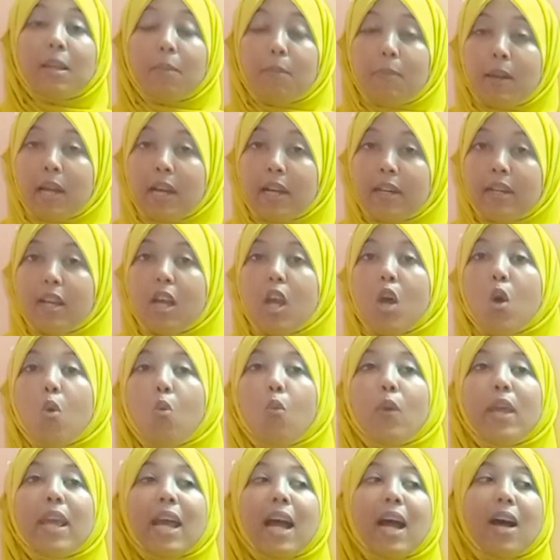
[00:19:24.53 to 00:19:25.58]
the blood,
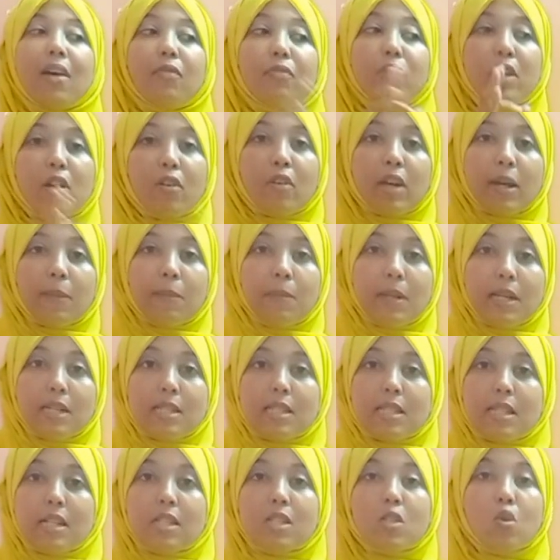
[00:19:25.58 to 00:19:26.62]
we have the red
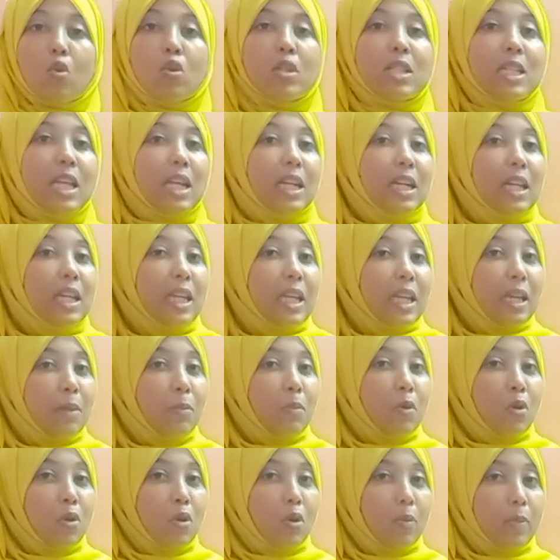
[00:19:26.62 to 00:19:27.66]
blood cells containing
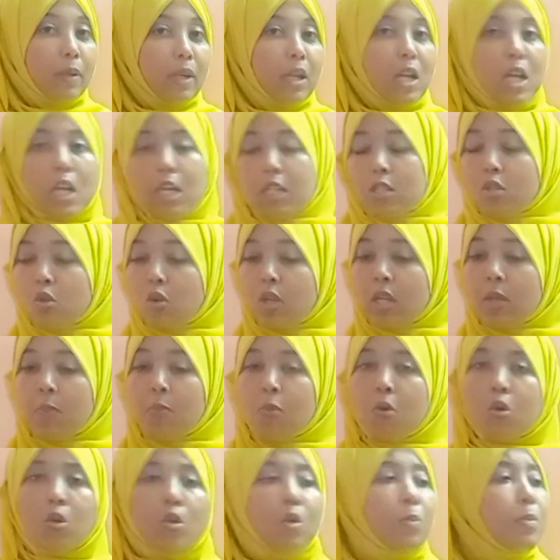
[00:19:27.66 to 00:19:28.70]
hemoglobin. So
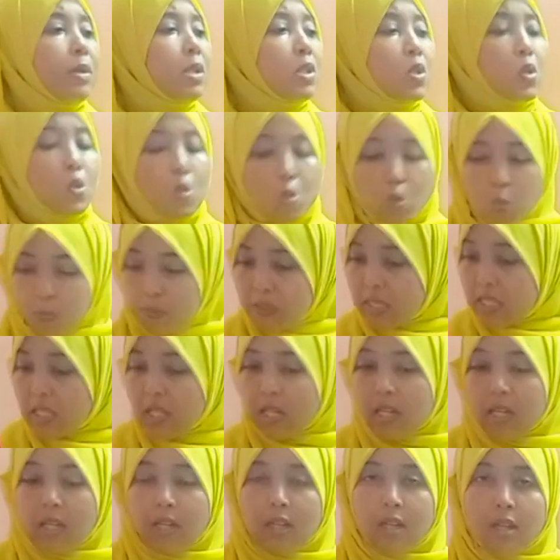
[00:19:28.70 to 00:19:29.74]
hemoglobin swoops
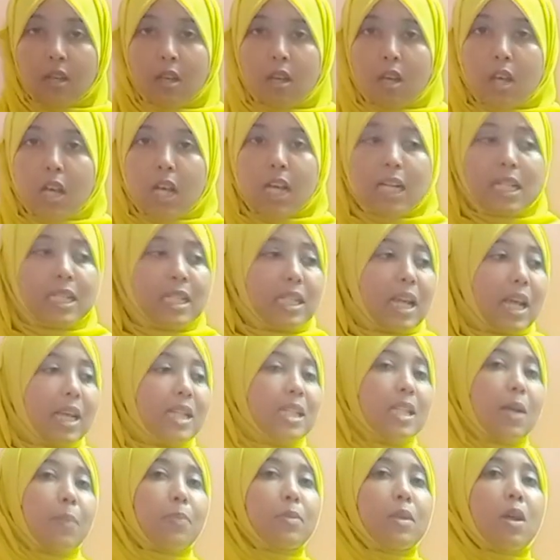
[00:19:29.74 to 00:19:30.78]
in,
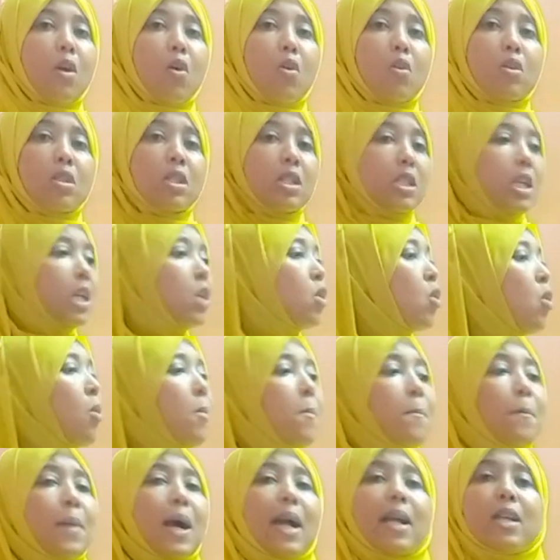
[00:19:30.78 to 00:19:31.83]
takes up the oxygen,
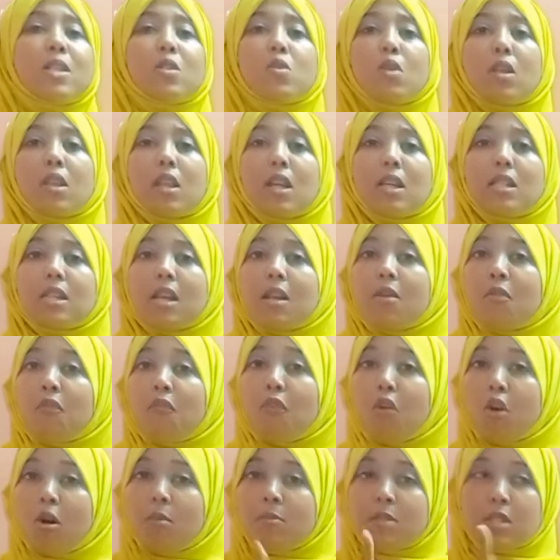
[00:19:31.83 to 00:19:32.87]
combines with it and
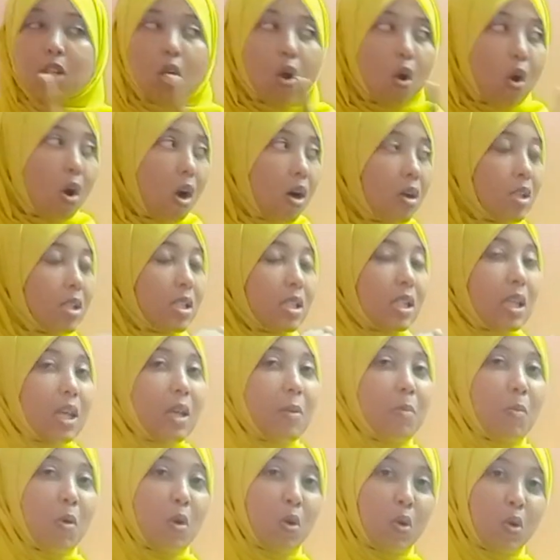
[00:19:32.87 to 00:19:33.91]
forms
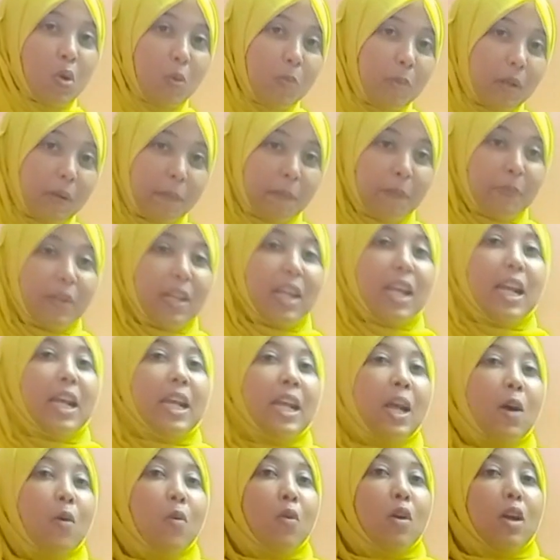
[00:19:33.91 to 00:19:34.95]
oxyhemoglobin.
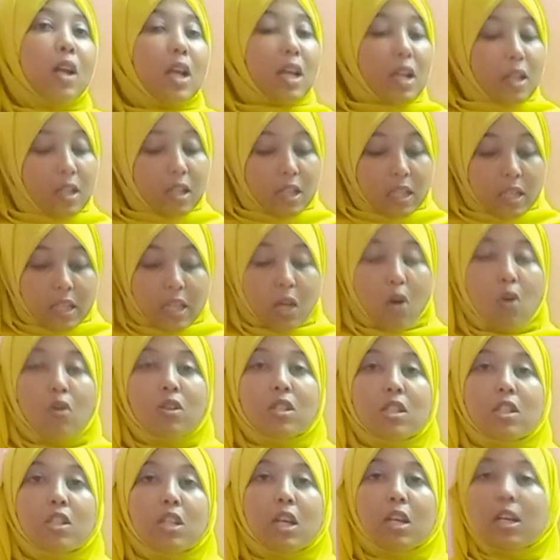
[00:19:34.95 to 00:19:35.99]
Now, the
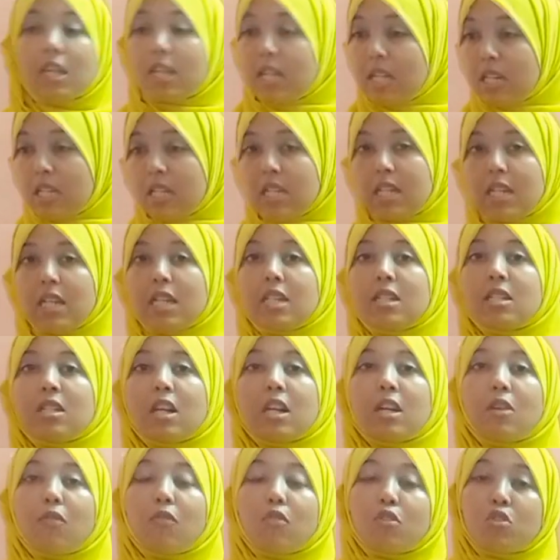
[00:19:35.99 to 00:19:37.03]
oxygen is
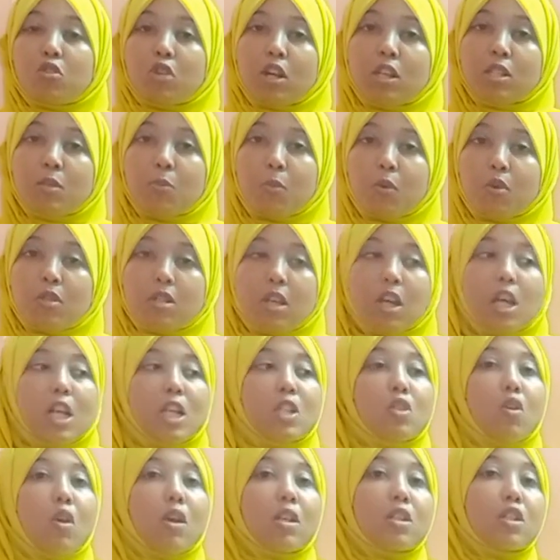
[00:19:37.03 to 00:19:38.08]
ready for transport.
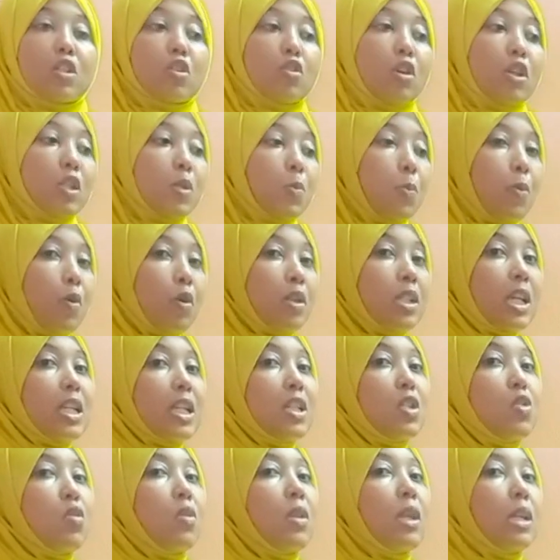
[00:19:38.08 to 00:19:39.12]
So it's
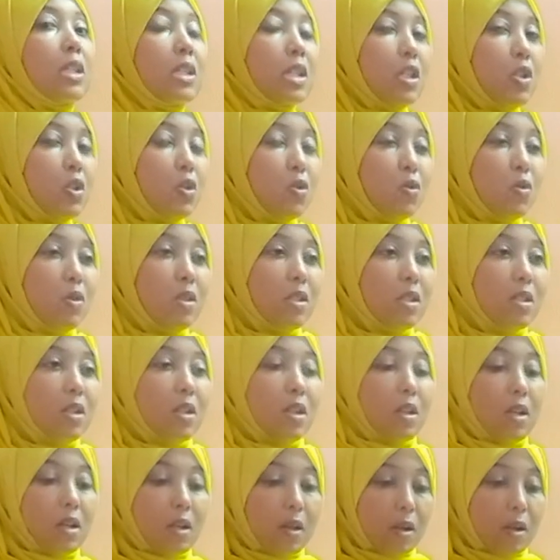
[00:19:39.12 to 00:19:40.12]
transported to the tissues.